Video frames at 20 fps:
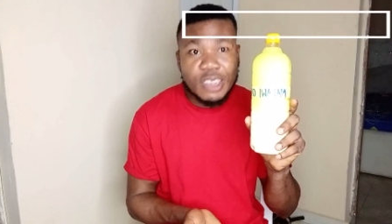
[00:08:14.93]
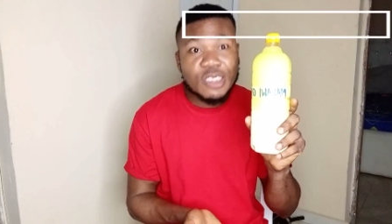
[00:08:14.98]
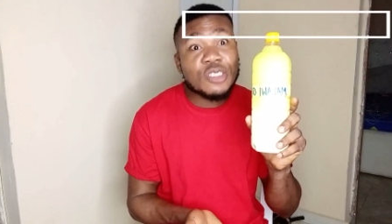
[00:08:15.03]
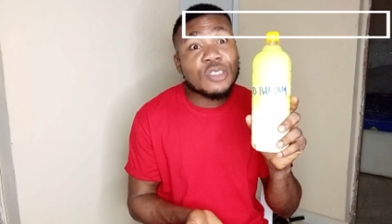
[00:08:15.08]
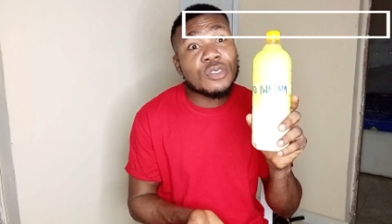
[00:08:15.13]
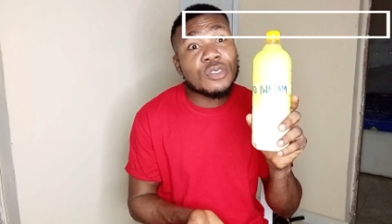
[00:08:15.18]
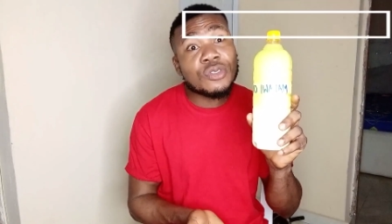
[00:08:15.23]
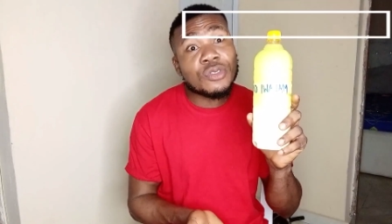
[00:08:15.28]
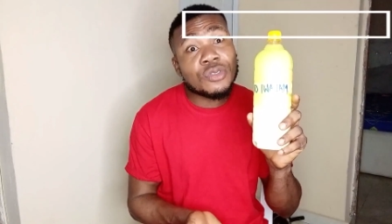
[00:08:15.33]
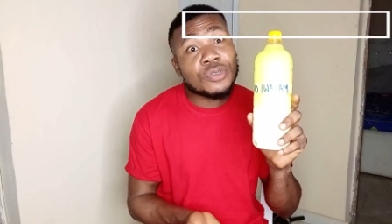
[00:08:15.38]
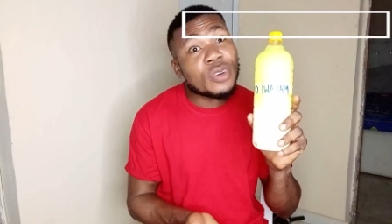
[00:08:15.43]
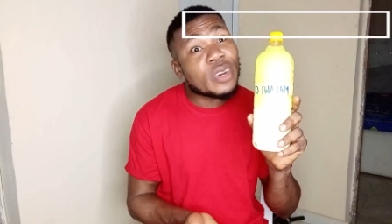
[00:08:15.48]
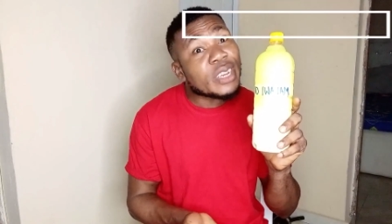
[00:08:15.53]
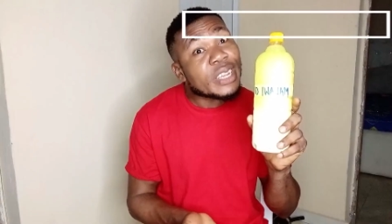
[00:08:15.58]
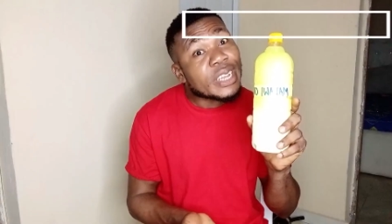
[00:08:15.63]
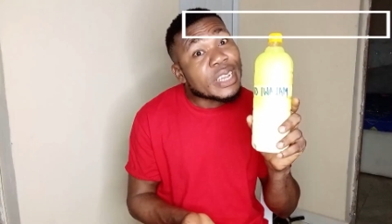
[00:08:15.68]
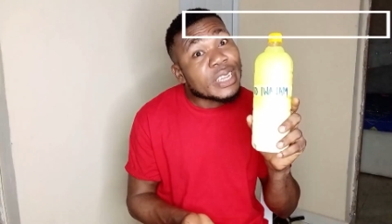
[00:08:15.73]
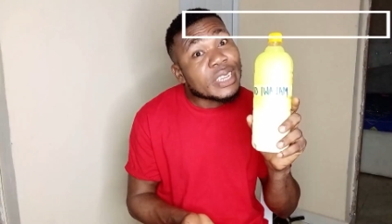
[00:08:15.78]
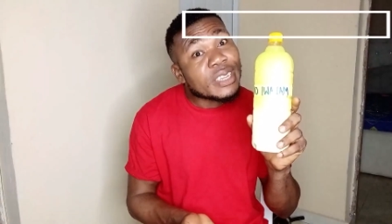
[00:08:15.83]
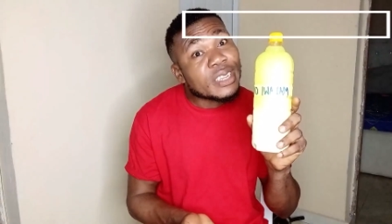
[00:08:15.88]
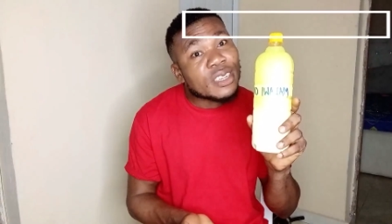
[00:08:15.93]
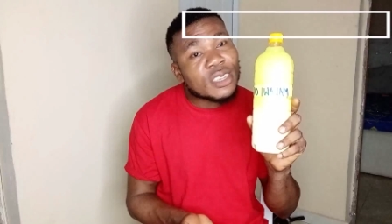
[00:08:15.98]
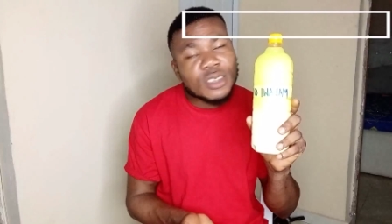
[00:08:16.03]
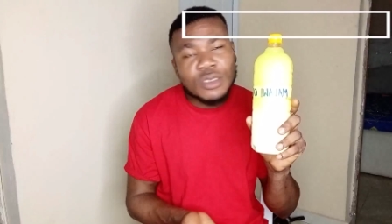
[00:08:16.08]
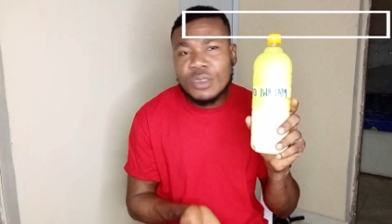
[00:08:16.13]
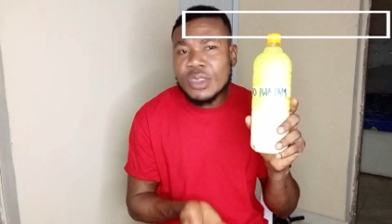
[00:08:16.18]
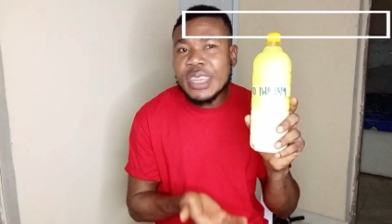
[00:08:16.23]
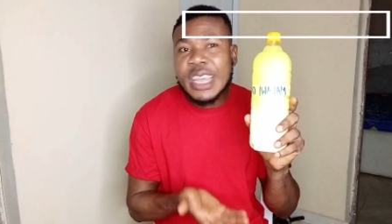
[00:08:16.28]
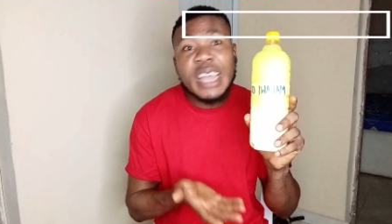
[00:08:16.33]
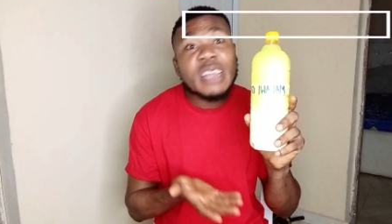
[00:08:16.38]
is to drink it.
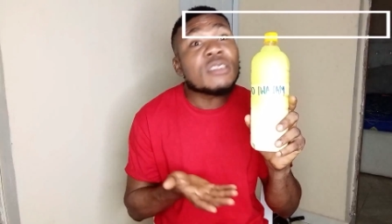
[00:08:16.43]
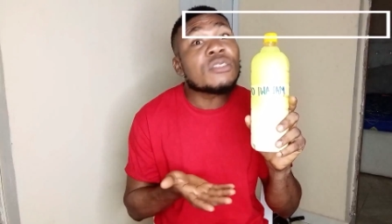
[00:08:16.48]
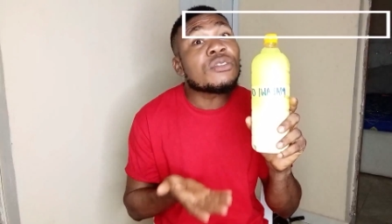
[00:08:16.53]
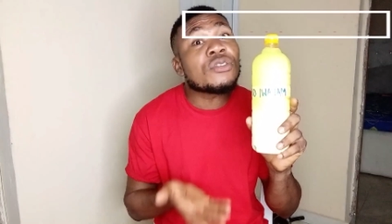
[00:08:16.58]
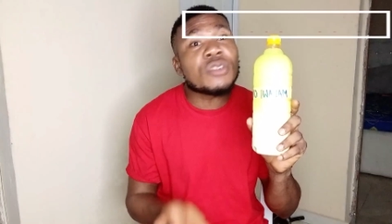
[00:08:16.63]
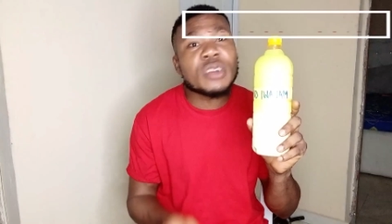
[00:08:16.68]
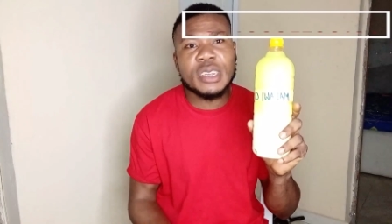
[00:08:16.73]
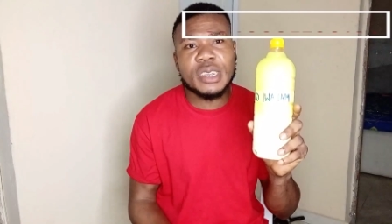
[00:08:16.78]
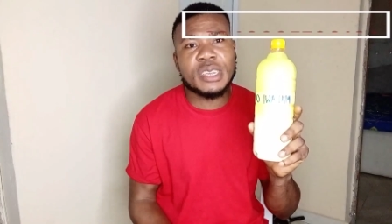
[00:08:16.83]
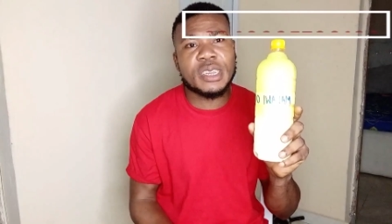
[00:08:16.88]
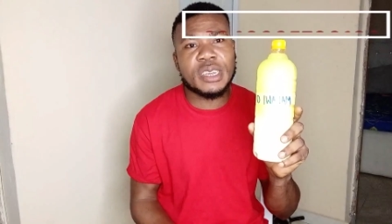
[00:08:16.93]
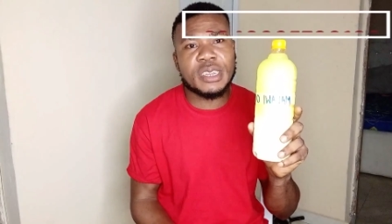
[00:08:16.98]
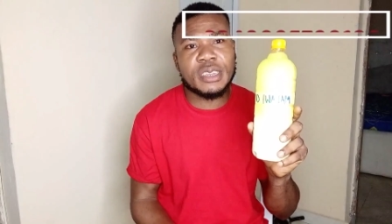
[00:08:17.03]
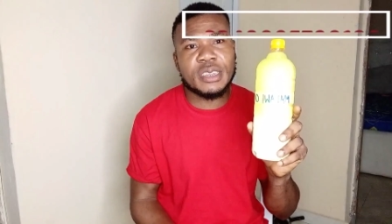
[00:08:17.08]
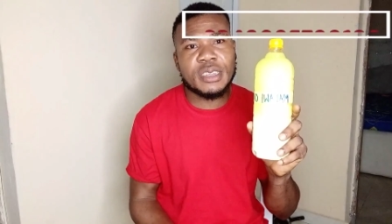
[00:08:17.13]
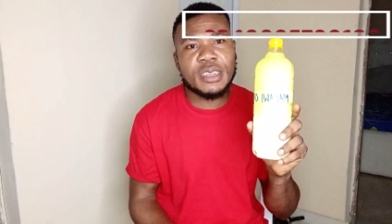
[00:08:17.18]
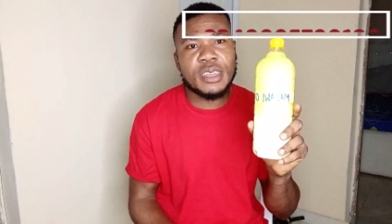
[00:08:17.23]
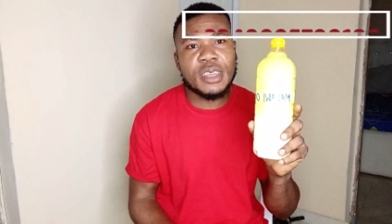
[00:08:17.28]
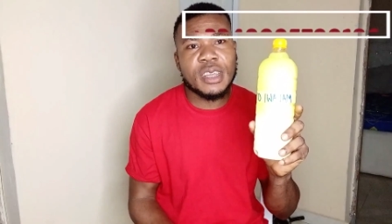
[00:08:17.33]
You can drink it.